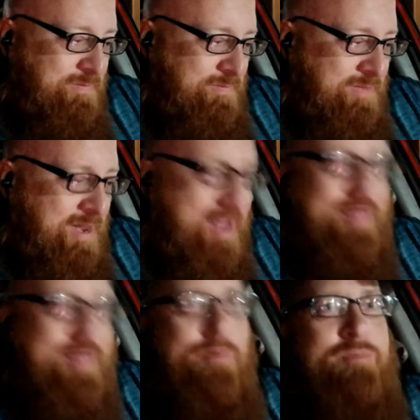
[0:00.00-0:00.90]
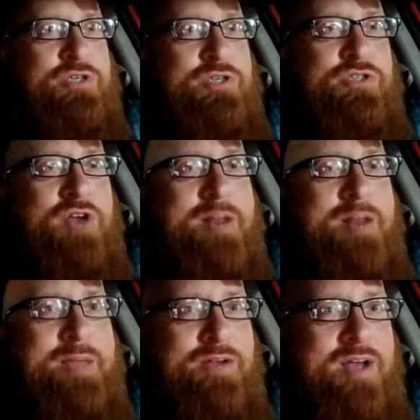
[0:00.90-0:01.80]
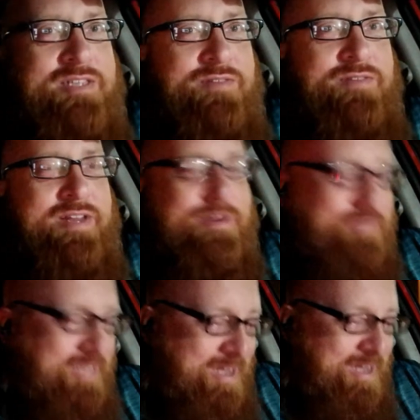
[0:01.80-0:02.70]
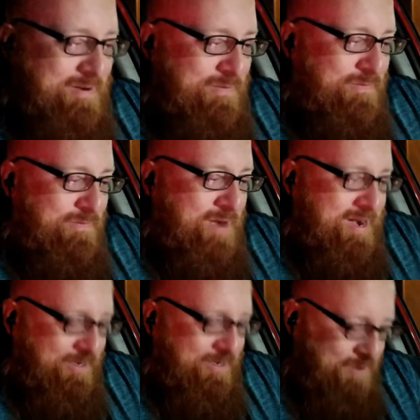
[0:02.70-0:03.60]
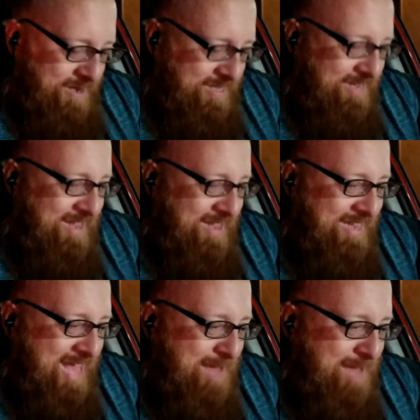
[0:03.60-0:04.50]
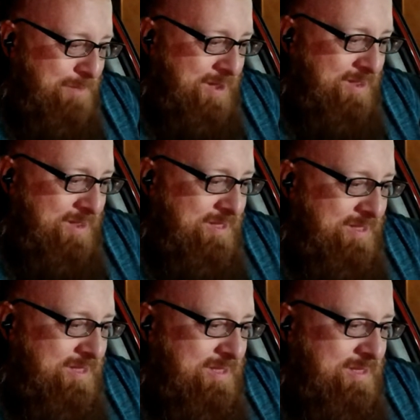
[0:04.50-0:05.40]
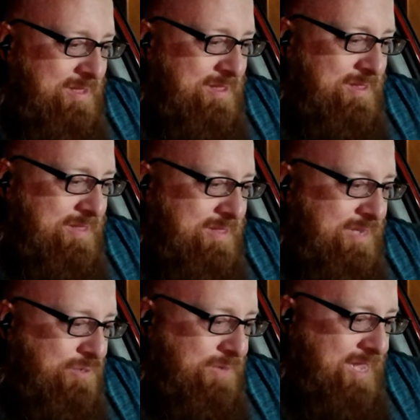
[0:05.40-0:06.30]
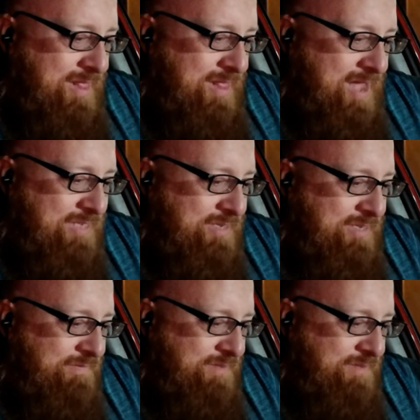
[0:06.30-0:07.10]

And not that we're just trying to make Grassi videos to get ratings or anything like that, but they do get lots of